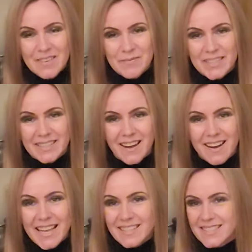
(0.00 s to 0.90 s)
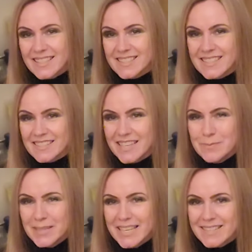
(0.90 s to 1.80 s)
But I actually think it's in a
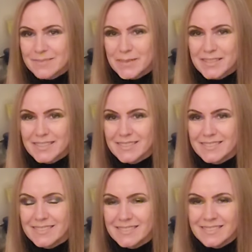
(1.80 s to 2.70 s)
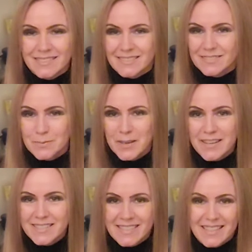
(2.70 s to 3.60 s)
great place, the model. From what
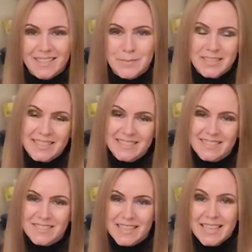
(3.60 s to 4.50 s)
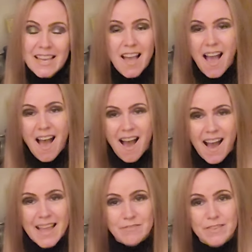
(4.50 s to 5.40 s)
I see, the model industry,
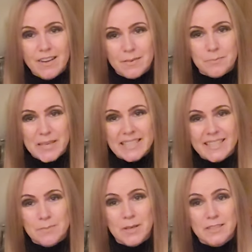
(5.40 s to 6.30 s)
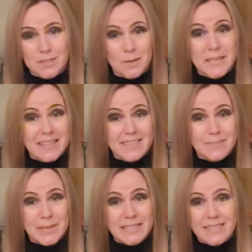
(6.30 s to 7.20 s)
I have not been in a model shop yet
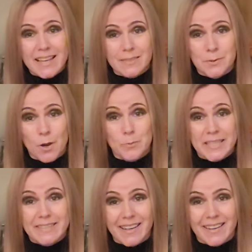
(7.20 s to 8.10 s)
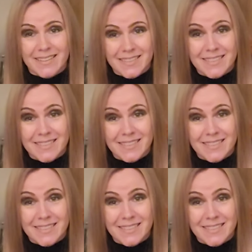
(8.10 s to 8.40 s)
that's been dead, nobody in there.